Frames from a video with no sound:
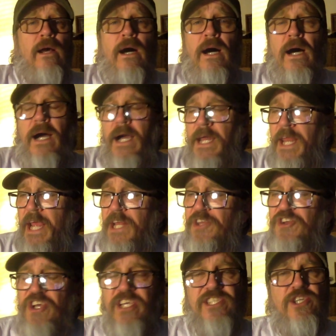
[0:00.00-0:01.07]
Uh, and I
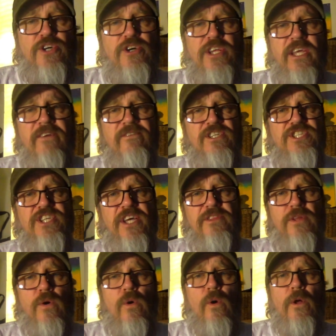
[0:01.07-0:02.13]
just could give a shit
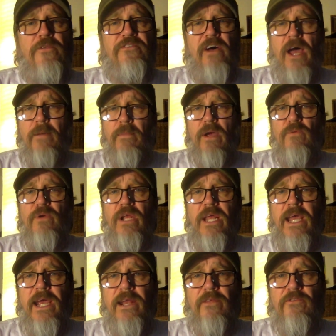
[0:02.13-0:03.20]
the whole time. I
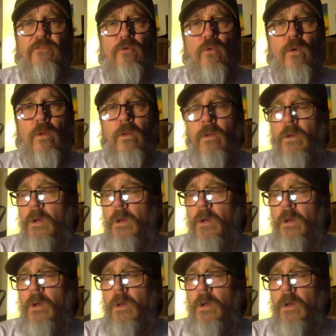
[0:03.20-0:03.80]
really hated school.